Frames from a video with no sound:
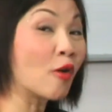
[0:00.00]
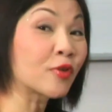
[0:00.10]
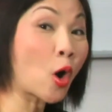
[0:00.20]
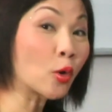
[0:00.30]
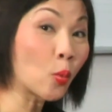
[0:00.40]

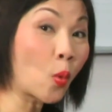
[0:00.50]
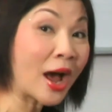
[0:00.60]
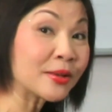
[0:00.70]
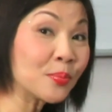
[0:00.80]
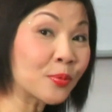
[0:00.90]
of chord
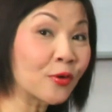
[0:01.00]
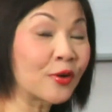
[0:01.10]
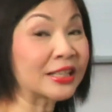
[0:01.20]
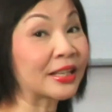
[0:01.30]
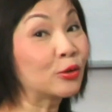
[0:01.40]
1
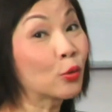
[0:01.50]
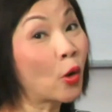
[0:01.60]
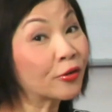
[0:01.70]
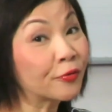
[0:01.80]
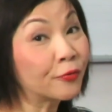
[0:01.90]
progressing to
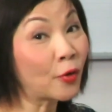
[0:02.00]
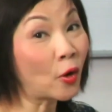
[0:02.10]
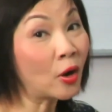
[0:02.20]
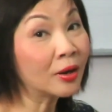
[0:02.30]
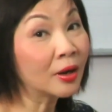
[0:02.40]
chord
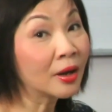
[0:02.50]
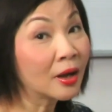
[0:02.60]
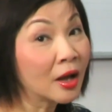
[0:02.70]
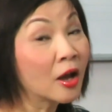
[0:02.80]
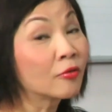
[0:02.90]
4,
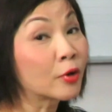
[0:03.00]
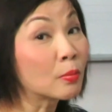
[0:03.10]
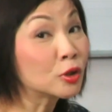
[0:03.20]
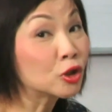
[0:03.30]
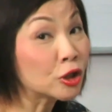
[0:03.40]

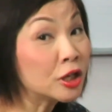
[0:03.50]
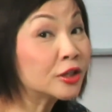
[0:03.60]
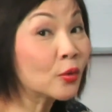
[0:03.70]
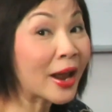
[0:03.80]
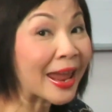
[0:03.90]
from G
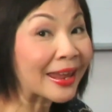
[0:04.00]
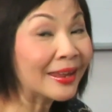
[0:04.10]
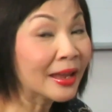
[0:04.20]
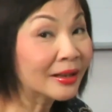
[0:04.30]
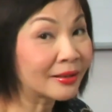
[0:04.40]
to
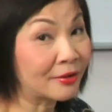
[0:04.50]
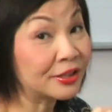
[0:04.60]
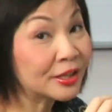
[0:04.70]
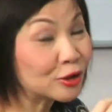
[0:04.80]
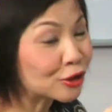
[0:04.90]
A, there
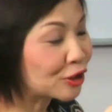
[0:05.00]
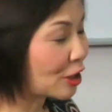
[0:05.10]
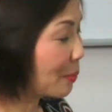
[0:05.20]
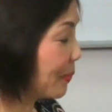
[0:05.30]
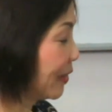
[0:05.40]
is a G
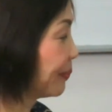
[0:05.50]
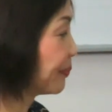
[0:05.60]
sharp.